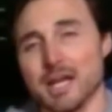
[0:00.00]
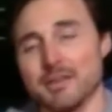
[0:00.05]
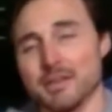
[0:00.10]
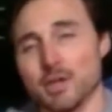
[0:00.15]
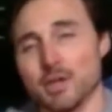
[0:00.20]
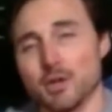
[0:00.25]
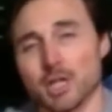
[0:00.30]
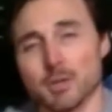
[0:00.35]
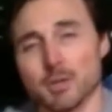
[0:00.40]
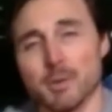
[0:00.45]

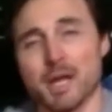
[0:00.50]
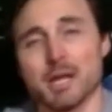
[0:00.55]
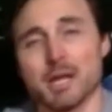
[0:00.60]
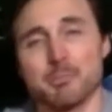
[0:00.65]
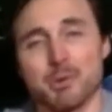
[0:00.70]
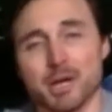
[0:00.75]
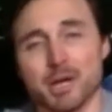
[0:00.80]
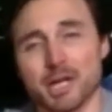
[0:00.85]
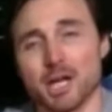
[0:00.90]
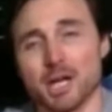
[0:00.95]
and the only way
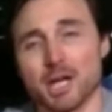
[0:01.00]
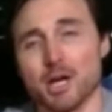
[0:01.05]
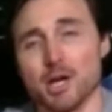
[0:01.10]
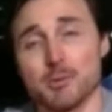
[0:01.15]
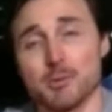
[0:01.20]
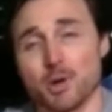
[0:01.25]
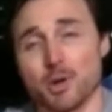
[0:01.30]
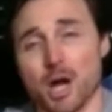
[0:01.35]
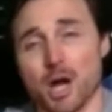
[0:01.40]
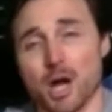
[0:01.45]
to bring it
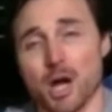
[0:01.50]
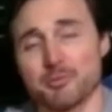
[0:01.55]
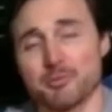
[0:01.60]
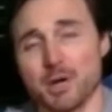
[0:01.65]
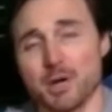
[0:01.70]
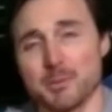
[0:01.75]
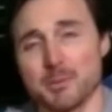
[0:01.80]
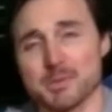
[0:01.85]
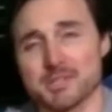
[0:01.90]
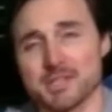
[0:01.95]
home or
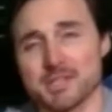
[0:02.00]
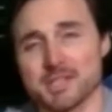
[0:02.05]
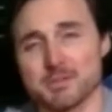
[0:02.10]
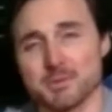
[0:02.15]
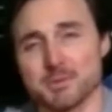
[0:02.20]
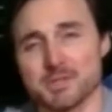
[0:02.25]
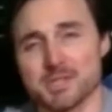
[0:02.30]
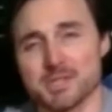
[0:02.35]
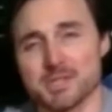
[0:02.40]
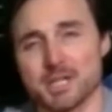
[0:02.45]
off
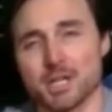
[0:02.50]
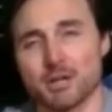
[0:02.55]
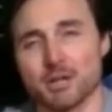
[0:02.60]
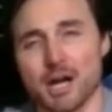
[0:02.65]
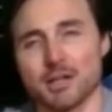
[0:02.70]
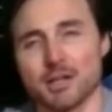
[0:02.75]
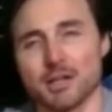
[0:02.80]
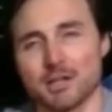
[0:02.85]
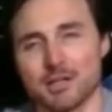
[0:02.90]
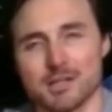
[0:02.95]
premises was in a
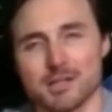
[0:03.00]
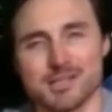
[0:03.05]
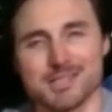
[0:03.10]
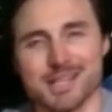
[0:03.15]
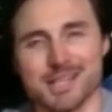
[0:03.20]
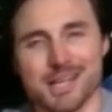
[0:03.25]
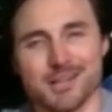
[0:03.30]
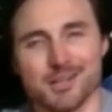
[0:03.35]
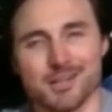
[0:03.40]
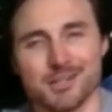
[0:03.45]
growler, a
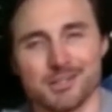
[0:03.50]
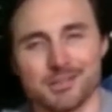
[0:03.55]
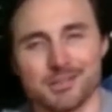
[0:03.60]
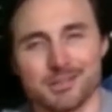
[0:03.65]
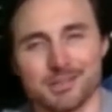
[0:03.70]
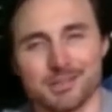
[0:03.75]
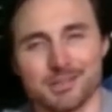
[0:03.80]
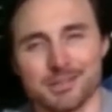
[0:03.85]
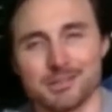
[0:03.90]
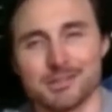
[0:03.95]

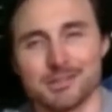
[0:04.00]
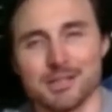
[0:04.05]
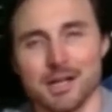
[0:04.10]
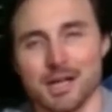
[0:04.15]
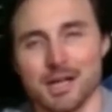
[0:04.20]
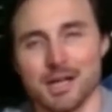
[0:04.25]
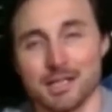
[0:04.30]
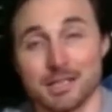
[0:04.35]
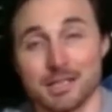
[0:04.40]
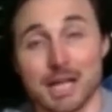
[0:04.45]
standard
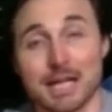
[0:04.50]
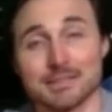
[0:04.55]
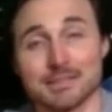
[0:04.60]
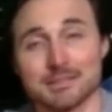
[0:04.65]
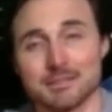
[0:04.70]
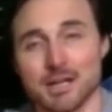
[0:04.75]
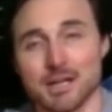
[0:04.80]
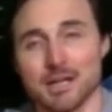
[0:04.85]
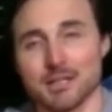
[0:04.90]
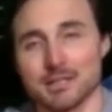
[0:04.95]

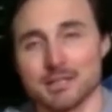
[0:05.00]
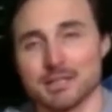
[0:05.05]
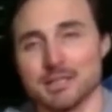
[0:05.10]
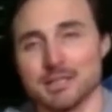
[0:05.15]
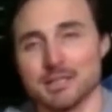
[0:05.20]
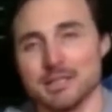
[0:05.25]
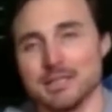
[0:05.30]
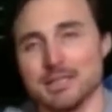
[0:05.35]
glass growler.